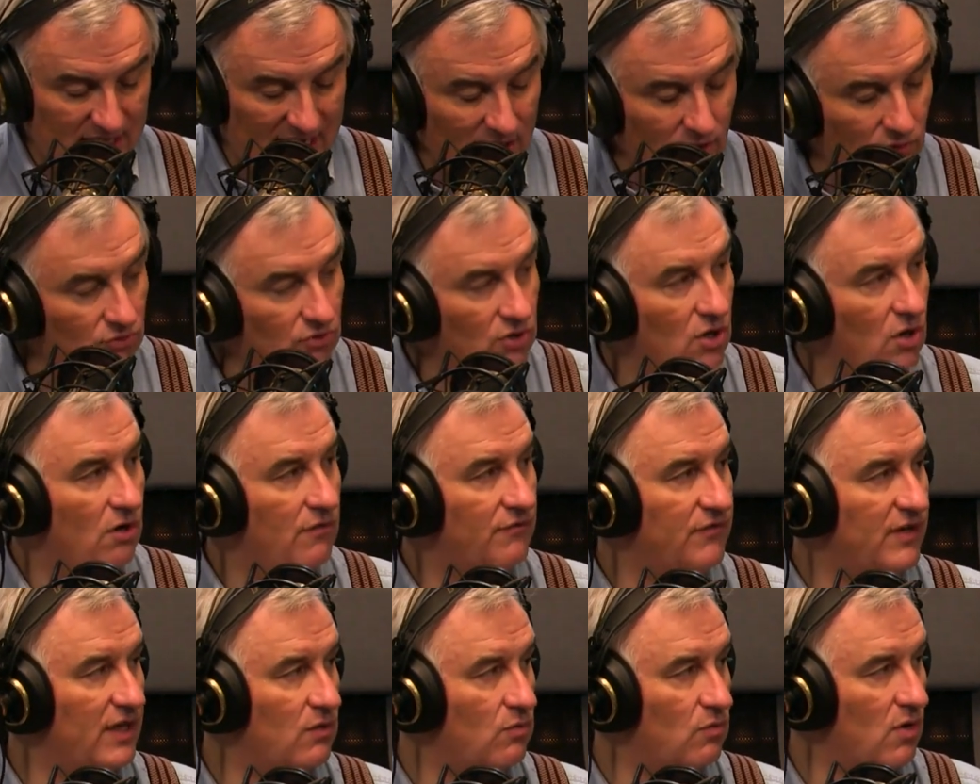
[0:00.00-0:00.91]
I don't know
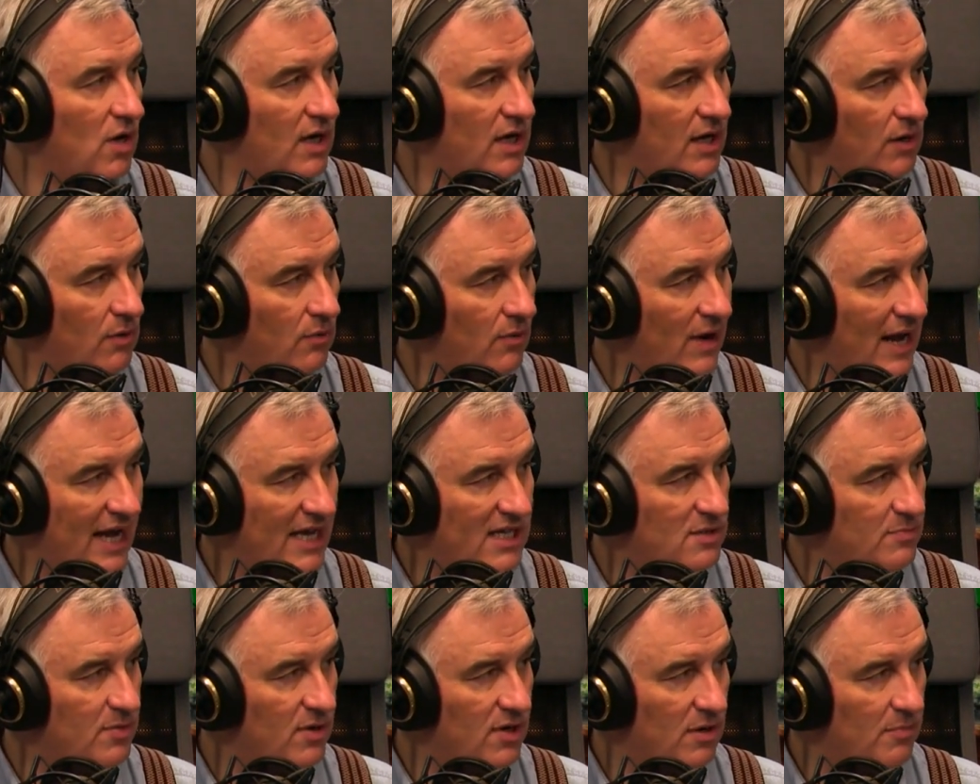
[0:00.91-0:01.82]
if they'd run on a
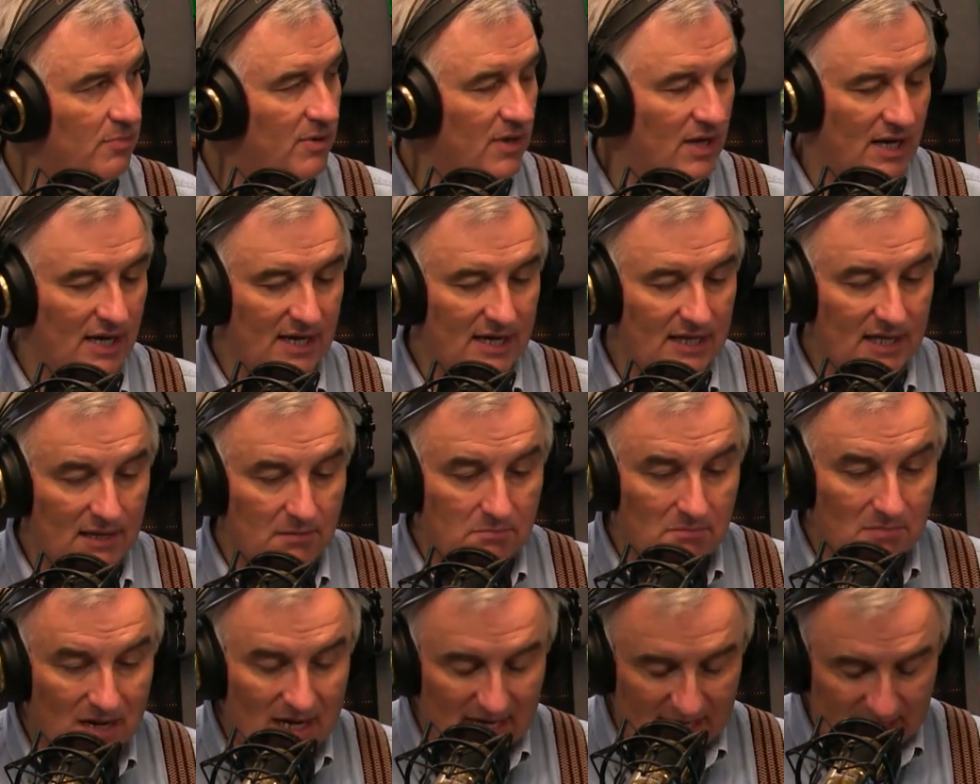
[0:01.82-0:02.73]
Raspberry Pi. They
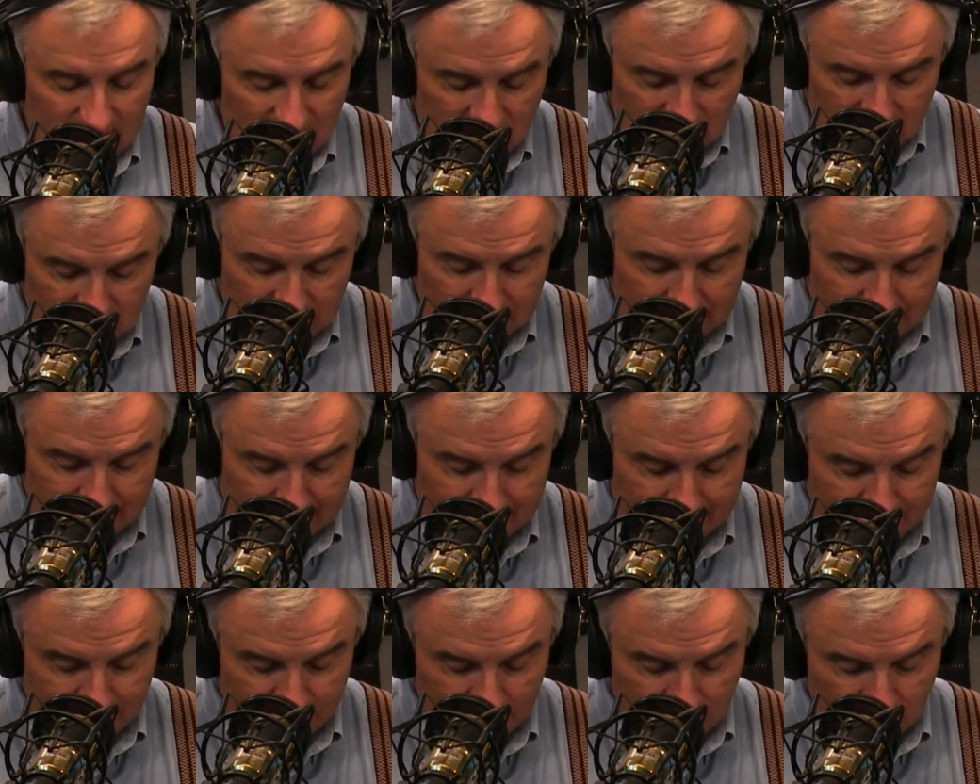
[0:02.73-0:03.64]
might.
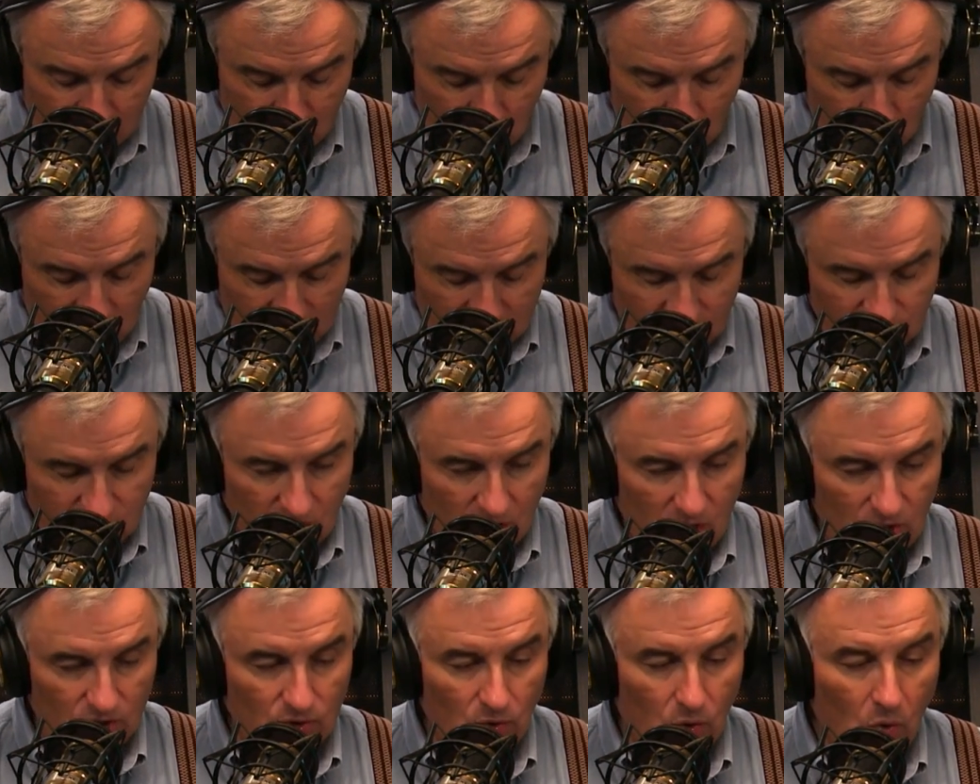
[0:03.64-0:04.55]
One is
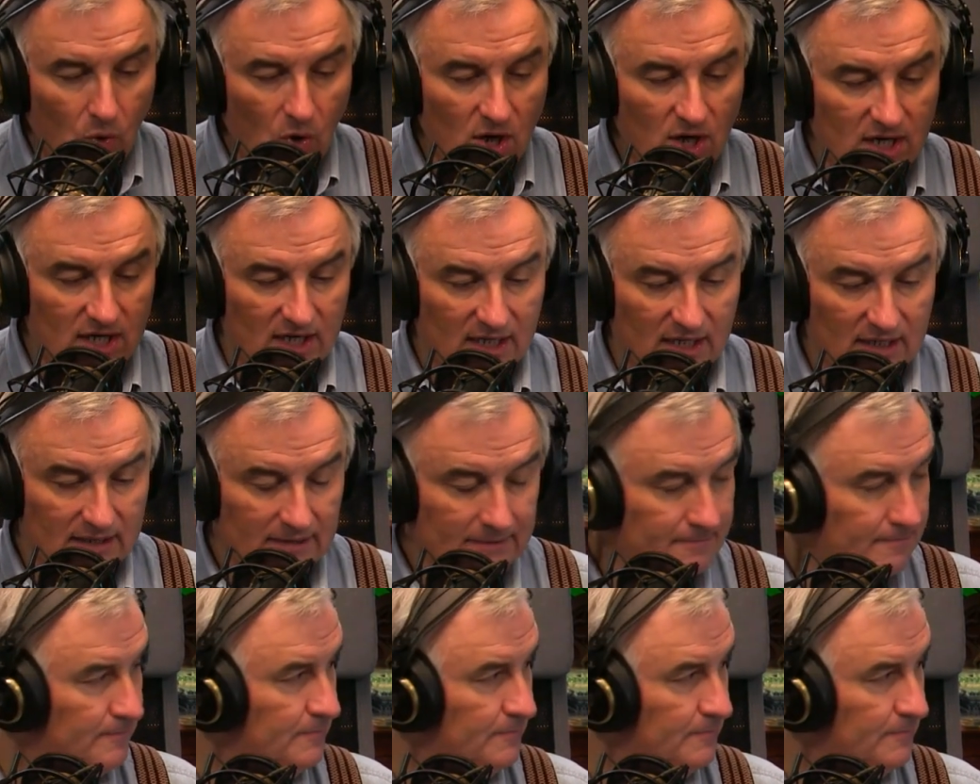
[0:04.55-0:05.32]
called Orca,